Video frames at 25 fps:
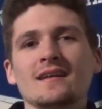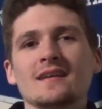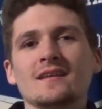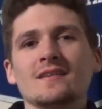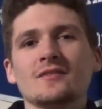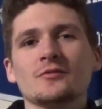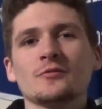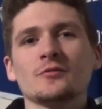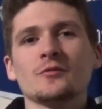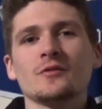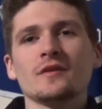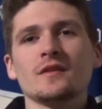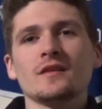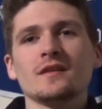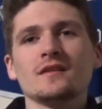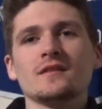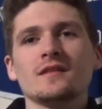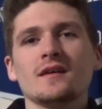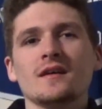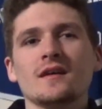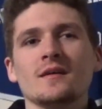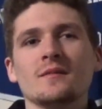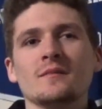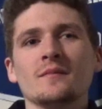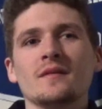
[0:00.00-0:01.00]
He's really
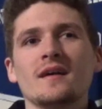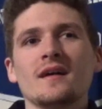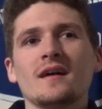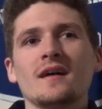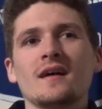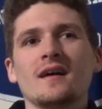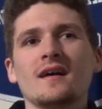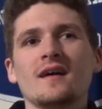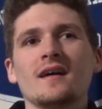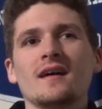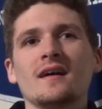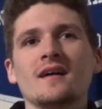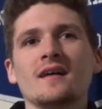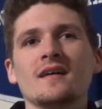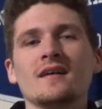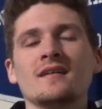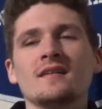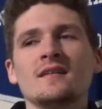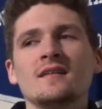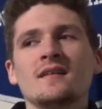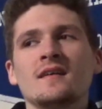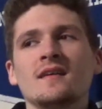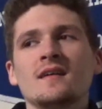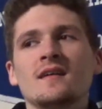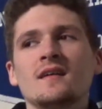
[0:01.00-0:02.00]
dumb.
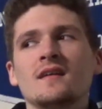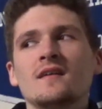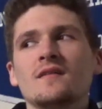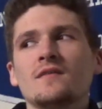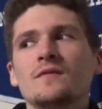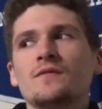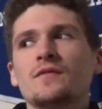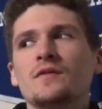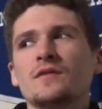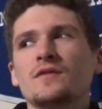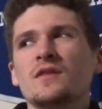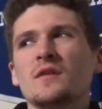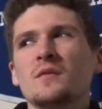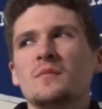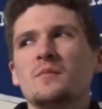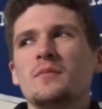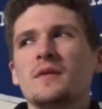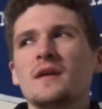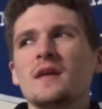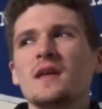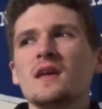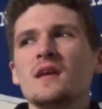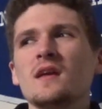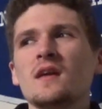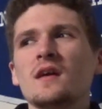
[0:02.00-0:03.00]
To
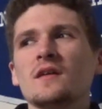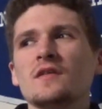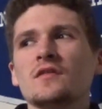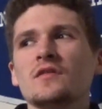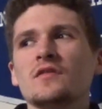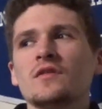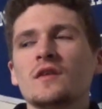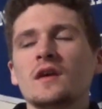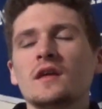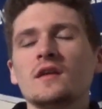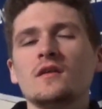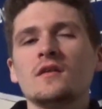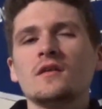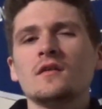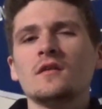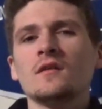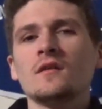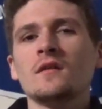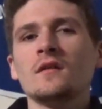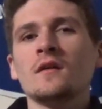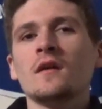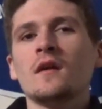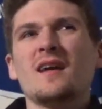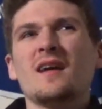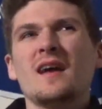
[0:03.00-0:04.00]
be a
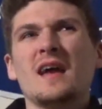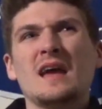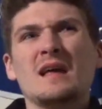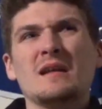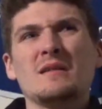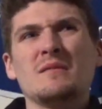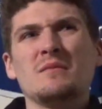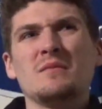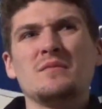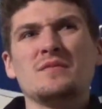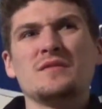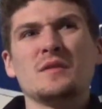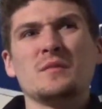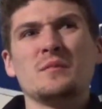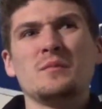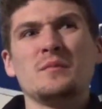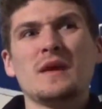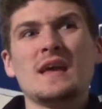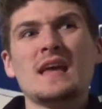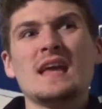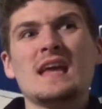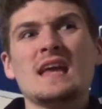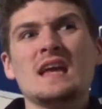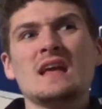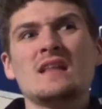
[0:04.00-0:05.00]
senator and to
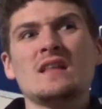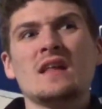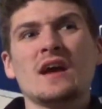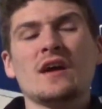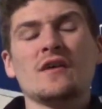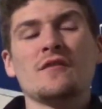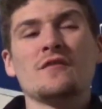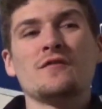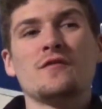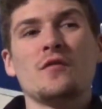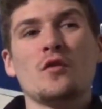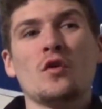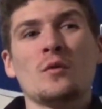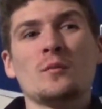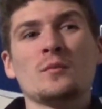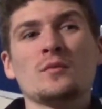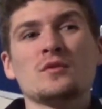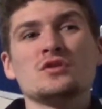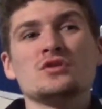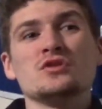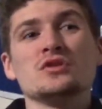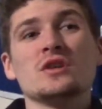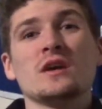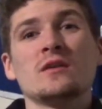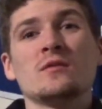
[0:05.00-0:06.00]
be like a former
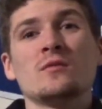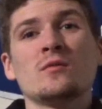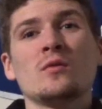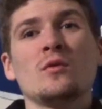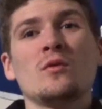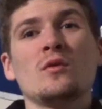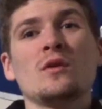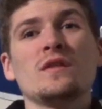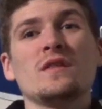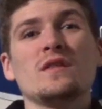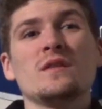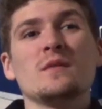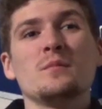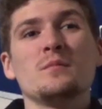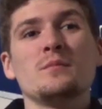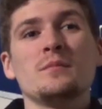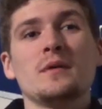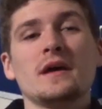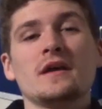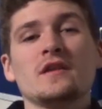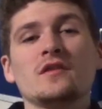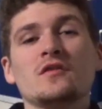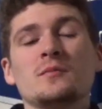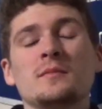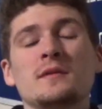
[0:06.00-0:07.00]
general in the
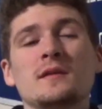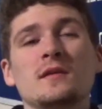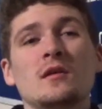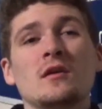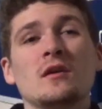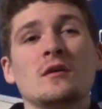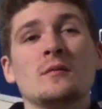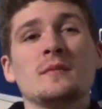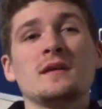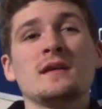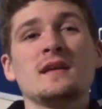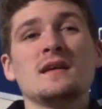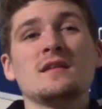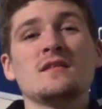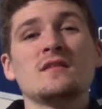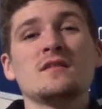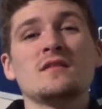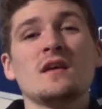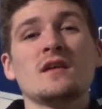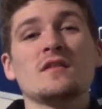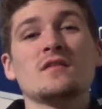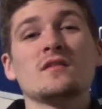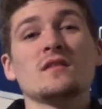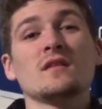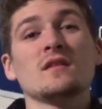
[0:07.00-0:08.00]
Bespin army
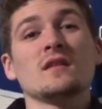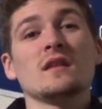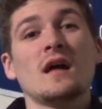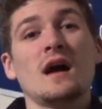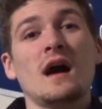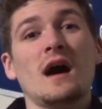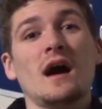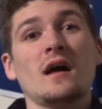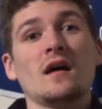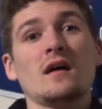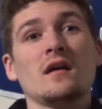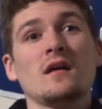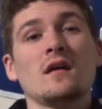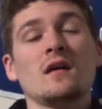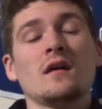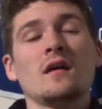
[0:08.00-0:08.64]
says a lot.